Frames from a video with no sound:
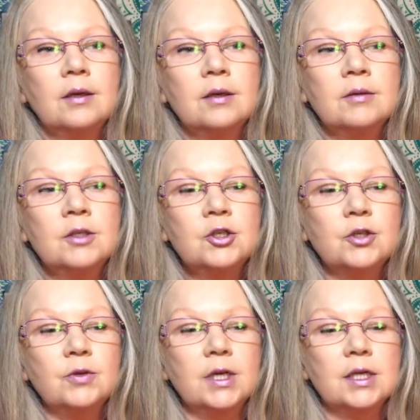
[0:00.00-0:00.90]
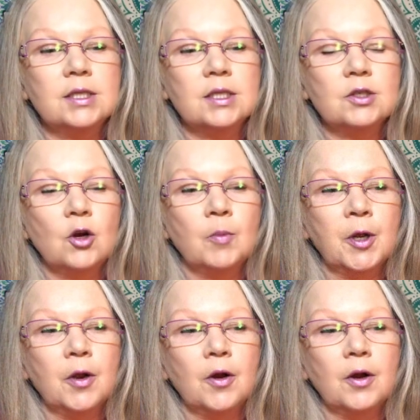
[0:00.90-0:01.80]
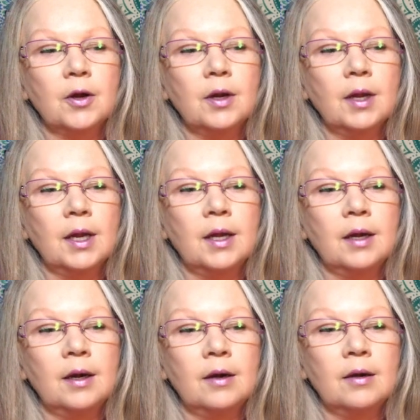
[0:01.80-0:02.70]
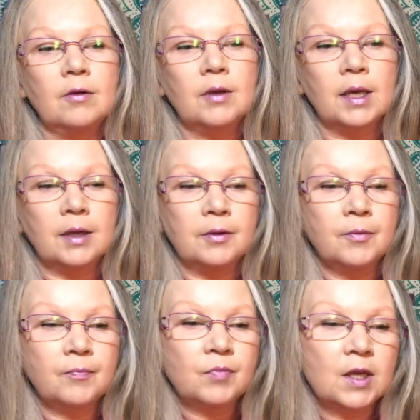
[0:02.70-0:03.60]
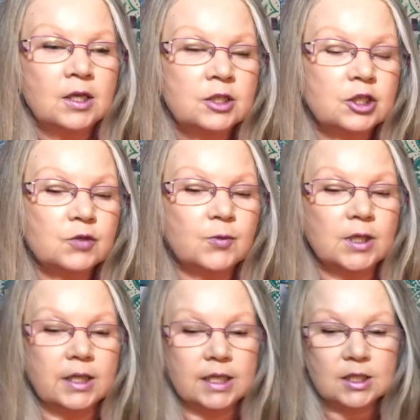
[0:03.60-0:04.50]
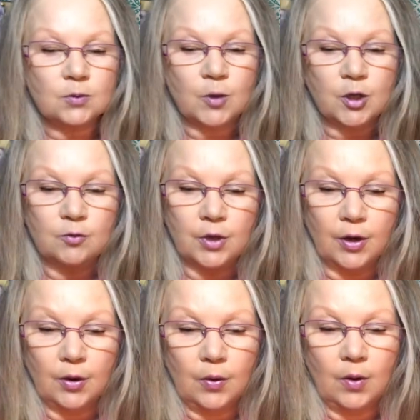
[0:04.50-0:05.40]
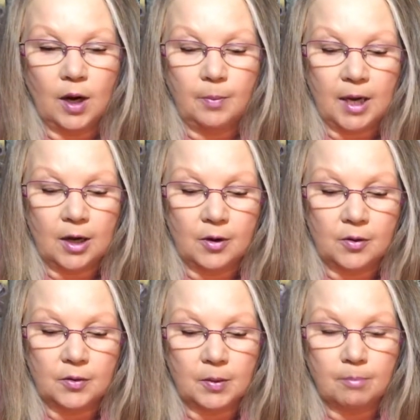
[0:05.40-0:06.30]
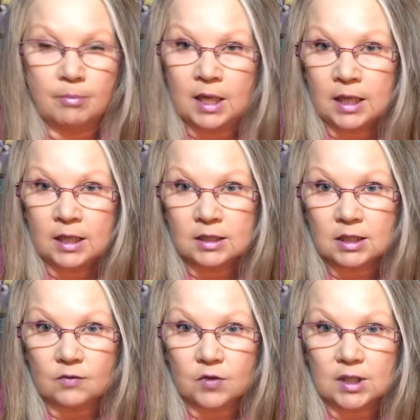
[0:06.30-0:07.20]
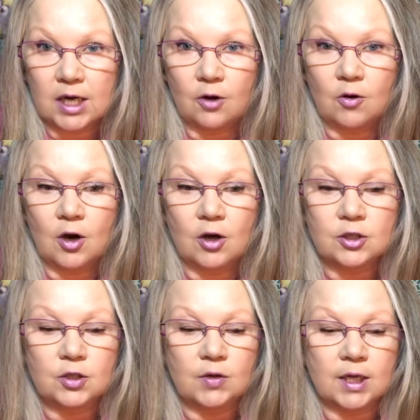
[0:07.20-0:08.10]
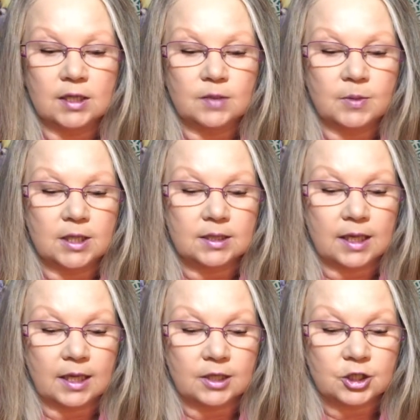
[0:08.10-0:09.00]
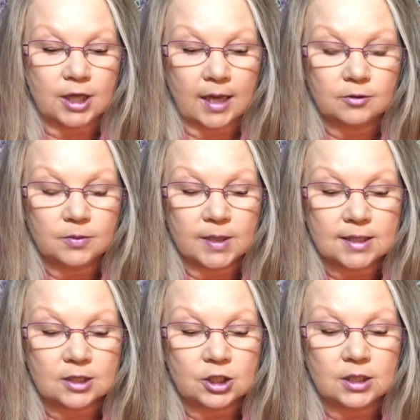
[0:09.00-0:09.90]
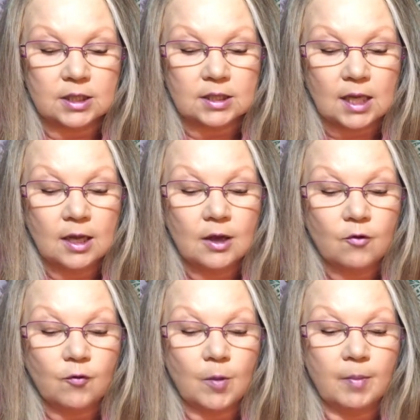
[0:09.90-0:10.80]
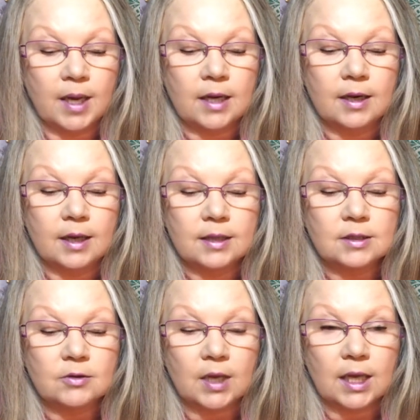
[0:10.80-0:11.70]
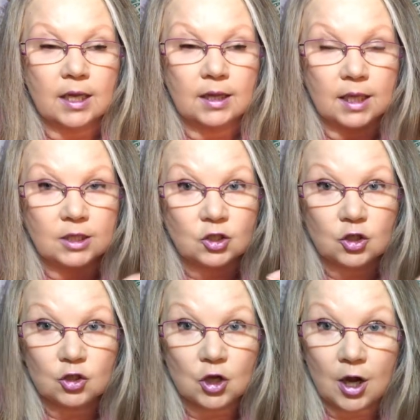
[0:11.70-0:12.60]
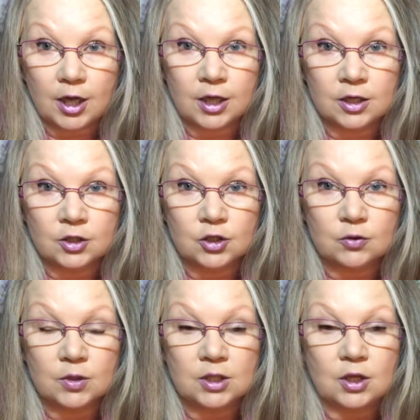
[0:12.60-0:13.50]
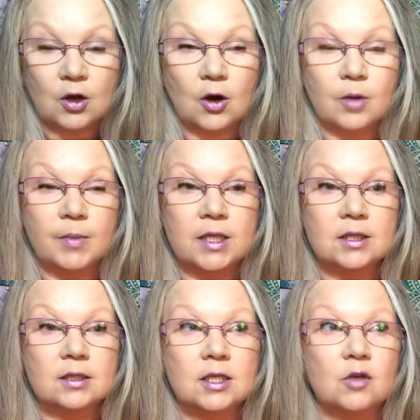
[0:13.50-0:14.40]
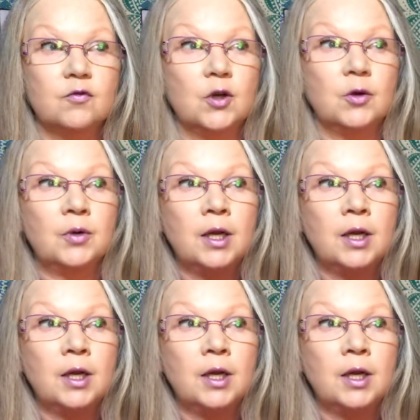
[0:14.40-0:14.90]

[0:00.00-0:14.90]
I'm going to show you guys this hermit card and okay. Just release what you know about meanings of the tarot cards, you guys, because I get channeled messages from my guides, okay? And they start talking as soon as a card makes itself known.